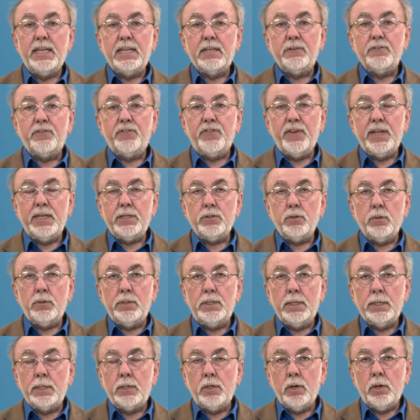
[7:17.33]

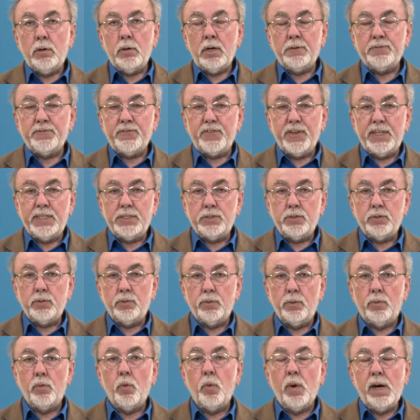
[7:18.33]
The goal of phase
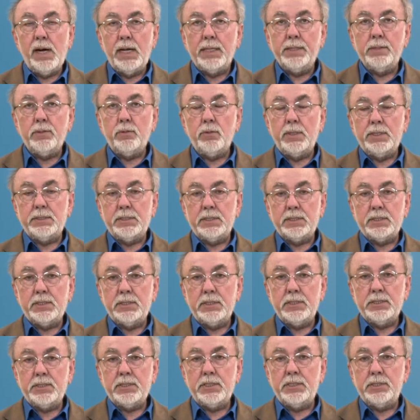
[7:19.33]
one was
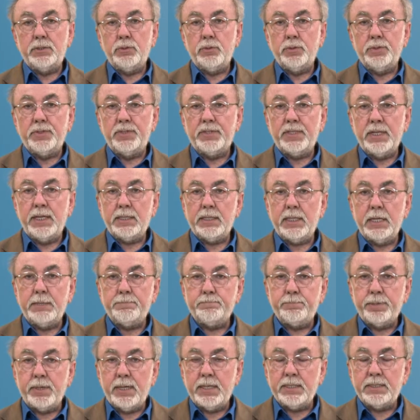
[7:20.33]
essentially to set a
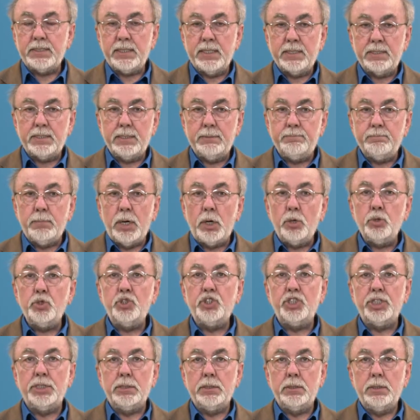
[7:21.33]
process in
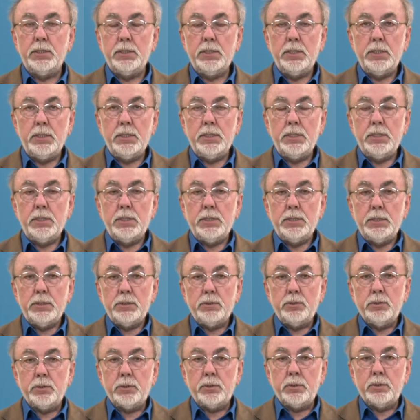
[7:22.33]
motion
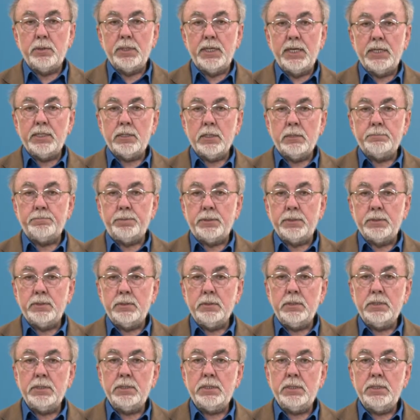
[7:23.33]
to create
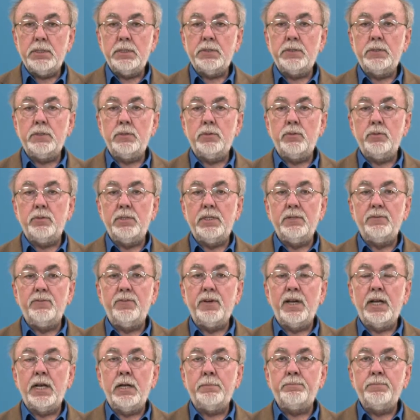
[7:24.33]
opportunities to
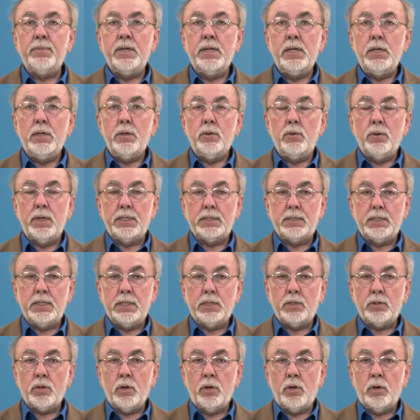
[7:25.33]
develop what
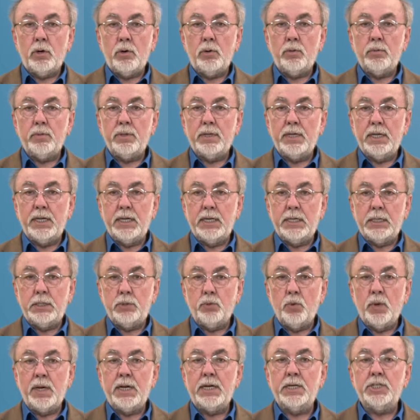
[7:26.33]
they call a
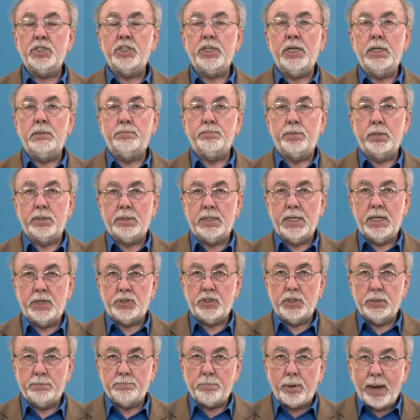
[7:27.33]
watershed
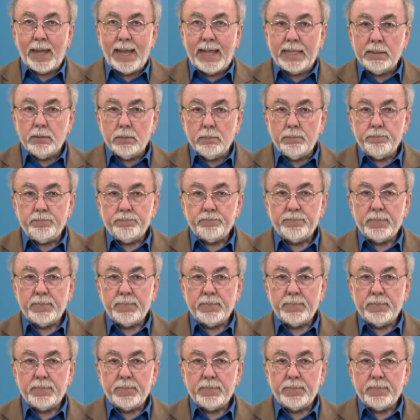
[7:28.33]
protection plan.